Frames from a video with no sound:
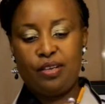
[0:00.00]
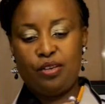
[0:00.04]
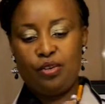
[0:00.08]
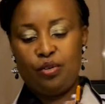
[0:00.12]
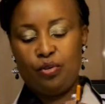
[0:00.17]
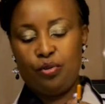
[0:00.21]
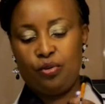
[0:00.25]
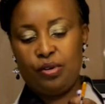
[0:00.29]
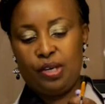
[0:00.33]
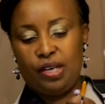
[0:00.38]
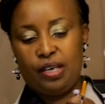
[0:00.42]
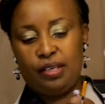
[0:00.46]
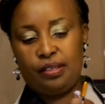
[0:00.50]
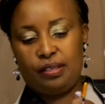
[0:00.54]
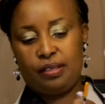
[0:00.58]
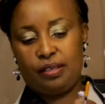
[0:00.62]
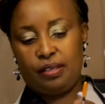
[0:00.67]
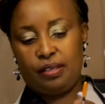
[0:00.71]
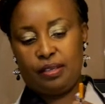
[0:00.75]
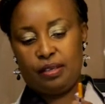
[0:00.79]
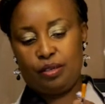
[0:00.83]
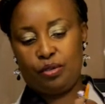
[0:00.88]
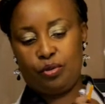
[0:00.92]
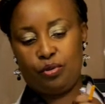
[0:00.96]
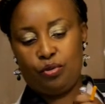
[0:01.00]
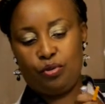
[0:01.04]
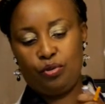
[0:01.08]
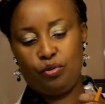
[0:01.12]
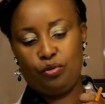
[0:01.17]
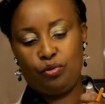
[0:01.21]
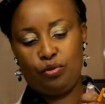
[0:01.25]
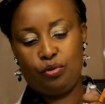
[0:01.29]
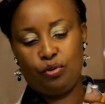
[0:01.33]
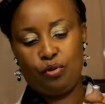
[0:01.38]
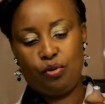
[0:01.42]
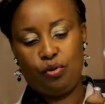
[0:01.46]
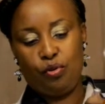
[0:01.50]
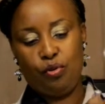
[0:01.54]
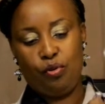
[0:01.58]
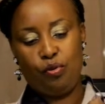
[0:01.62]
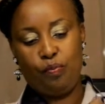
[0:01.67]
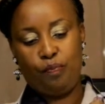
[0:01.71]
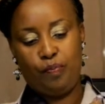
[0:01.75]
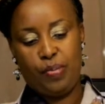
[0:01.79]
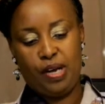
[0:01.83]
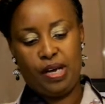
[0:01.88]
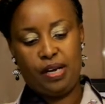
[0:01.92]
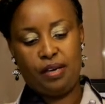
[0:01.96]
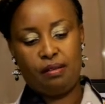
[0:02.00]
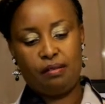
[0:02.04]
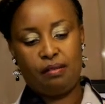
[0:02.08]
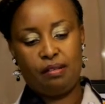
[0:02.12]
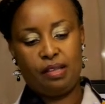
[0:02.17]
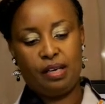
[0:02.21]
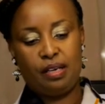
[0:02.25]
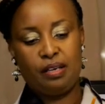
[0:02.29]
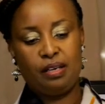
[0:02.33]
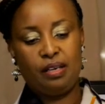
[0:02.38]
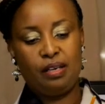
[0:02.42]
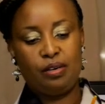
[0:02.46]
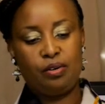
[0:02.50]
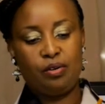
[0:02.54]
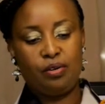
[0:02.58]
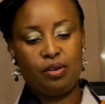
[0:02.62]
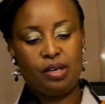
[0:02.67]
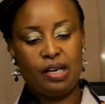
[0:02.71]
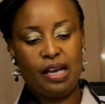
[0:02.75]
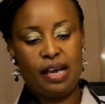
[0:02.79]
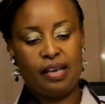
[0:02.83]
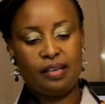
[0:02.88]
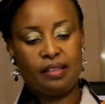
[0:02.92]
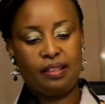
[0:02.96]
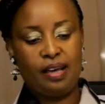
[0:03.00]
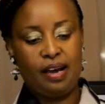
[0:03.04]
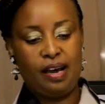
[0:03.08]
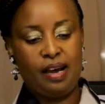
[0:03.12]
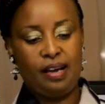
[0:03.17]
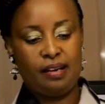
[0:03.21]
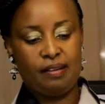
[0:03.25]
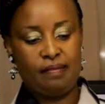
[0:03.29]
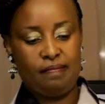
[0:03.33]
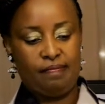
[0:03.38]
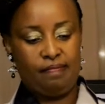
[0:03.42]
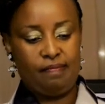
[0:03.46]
units. So you open the needle like that,